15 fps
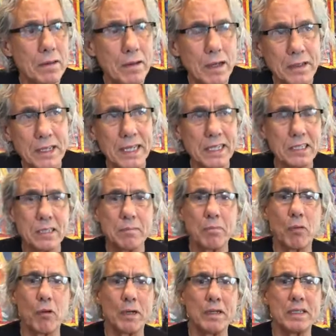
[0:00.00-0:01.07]
I think it's
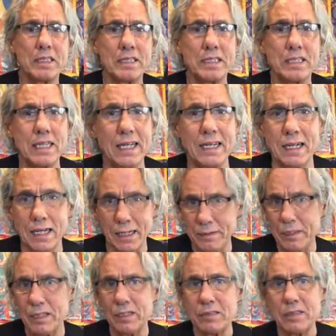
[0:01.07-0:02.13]
important to see,
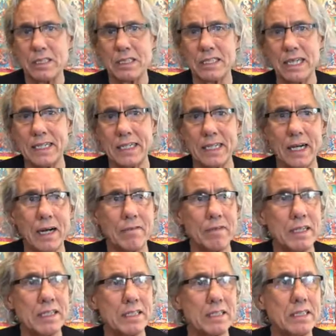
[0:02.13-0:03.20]
you know, to state the
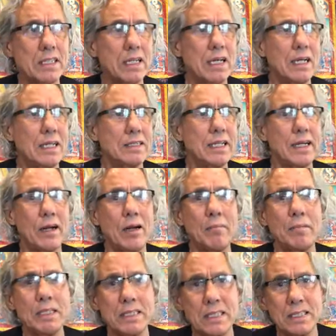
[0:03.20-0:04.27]
obvious, that our
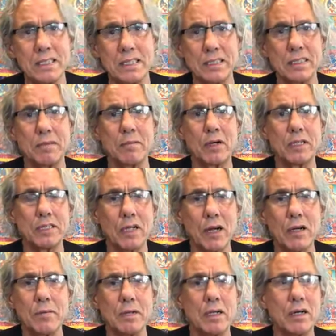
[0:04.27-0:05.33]
mysticism, our
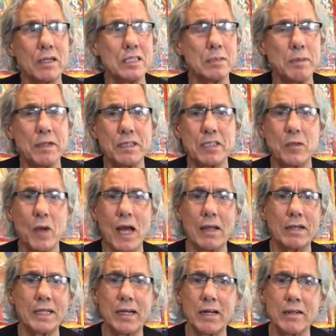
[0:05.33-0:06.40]
dharma, our
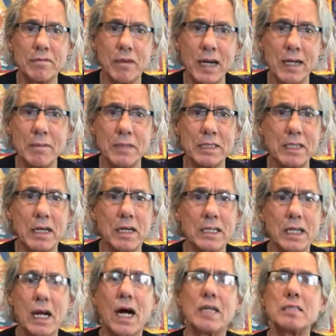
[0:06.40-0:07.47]
spirituality, our environmental, our
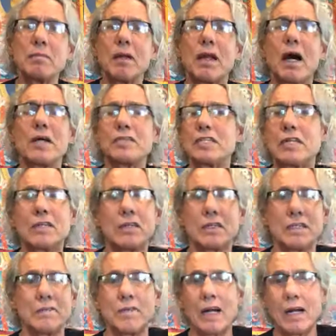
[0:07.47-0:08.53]

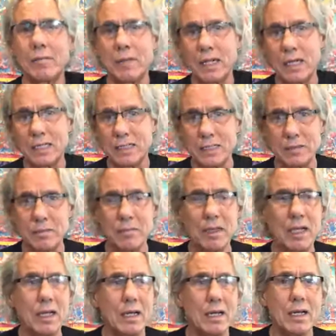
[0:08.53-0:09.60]
cosmological environmentalism
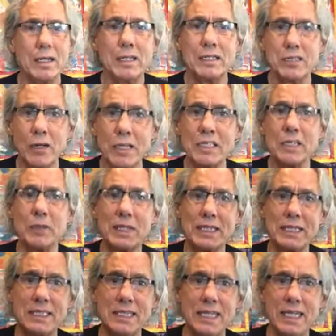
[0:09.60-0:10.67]
start to
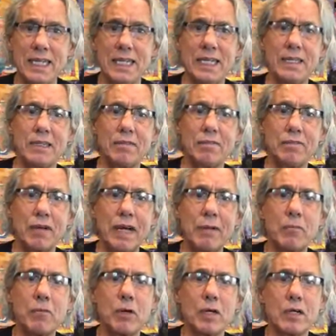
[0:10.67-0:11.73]
exceed the
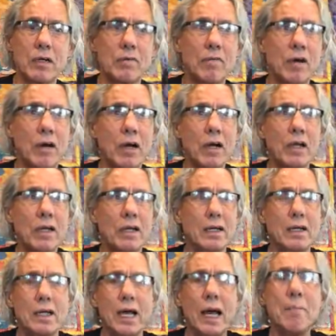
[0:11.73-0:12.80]
framework of our
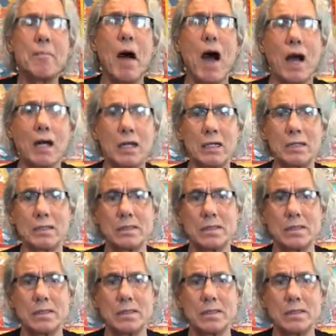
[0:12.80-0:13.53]
epoch,